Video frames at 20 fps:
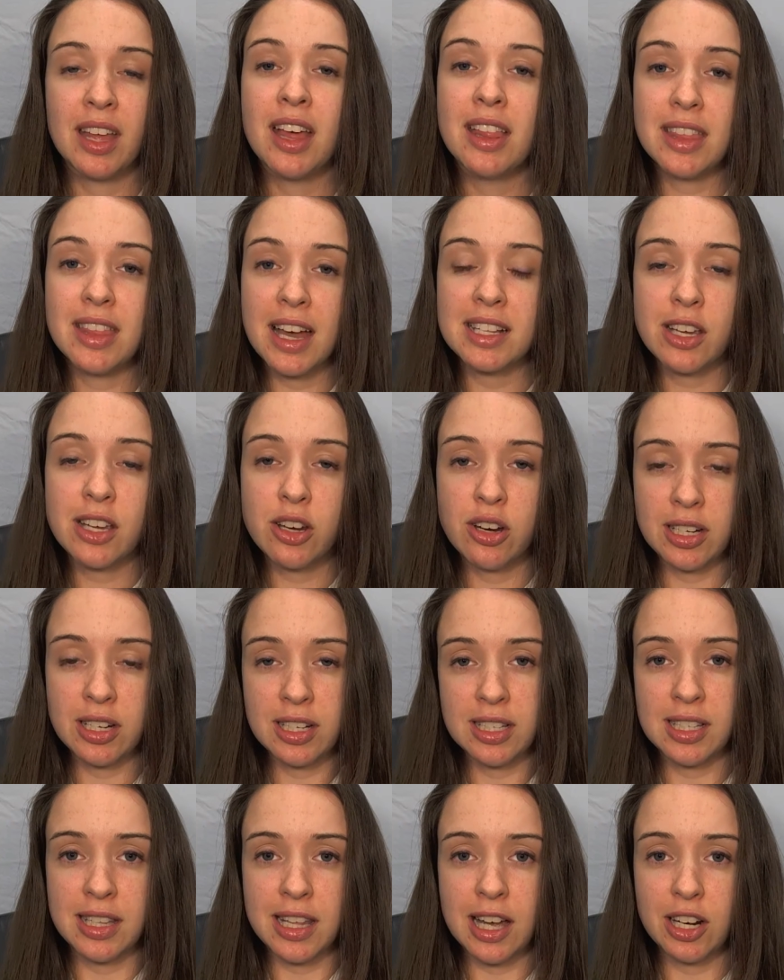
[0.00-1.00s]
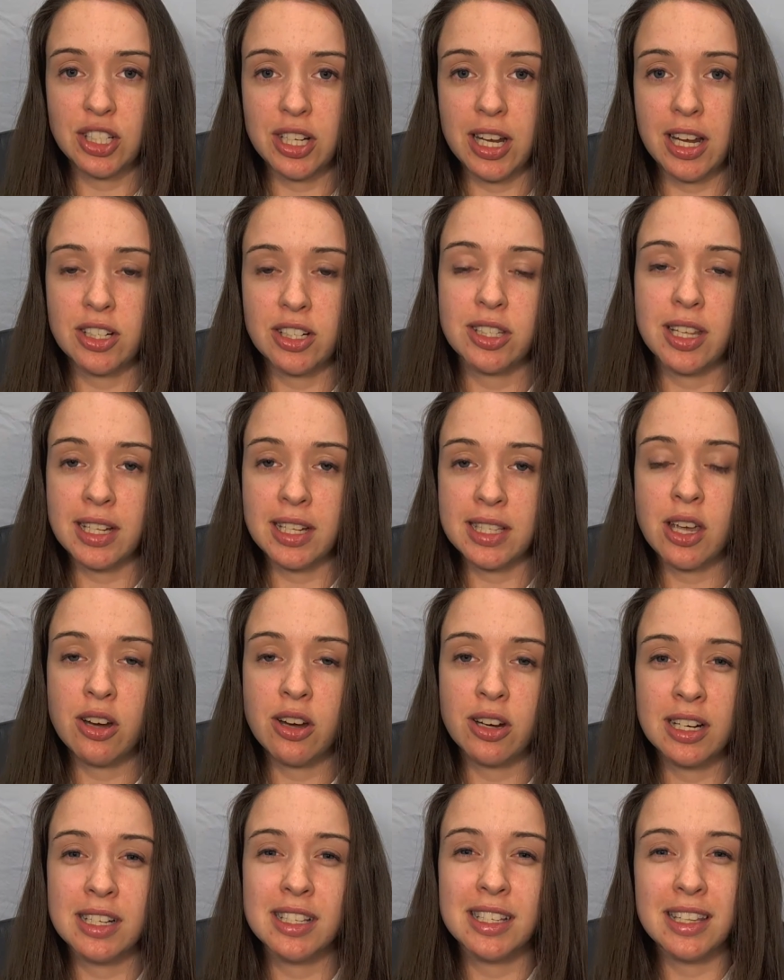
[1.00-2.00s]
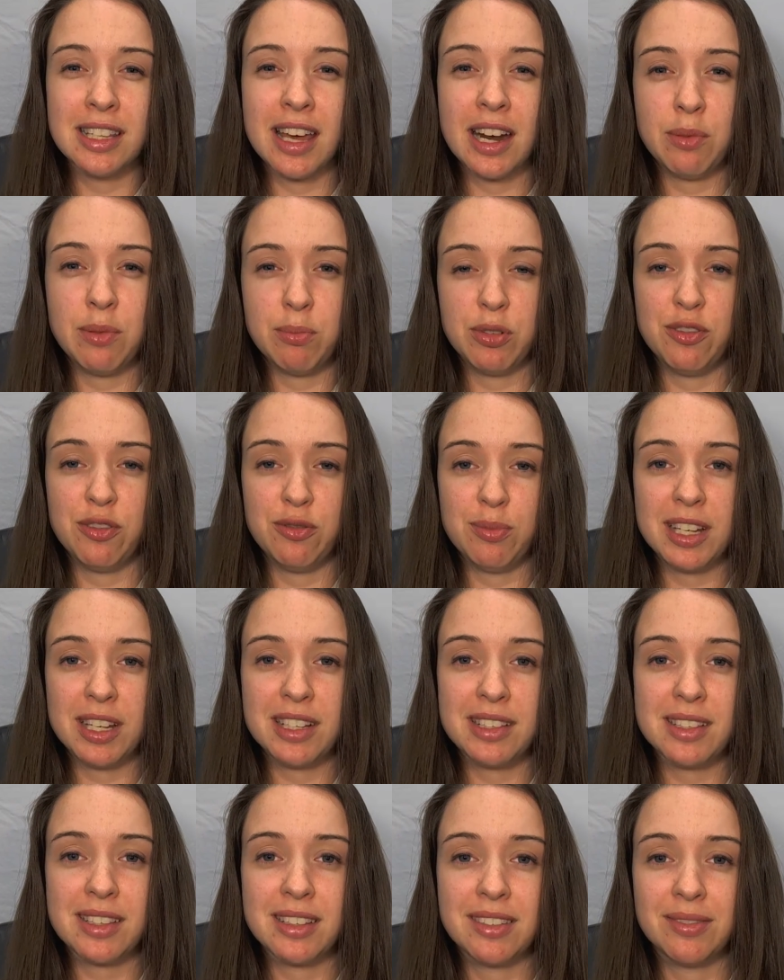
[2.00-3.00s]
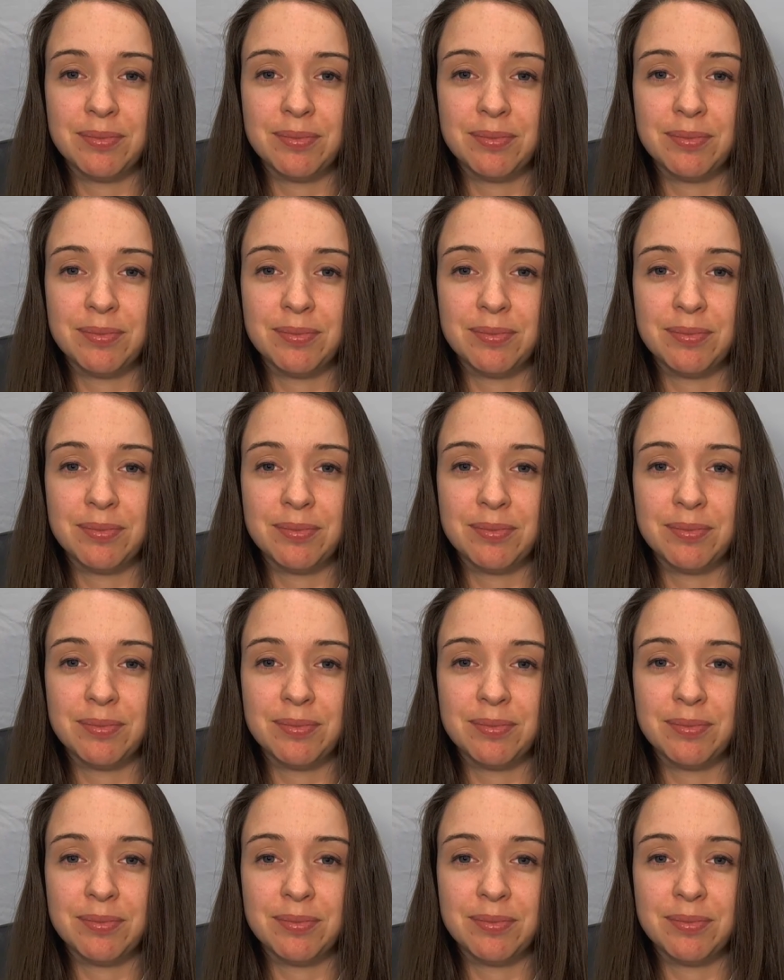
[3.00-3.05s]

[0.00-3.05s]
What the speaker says: That's how you're going to see that change. That's how you're going to see that improvement.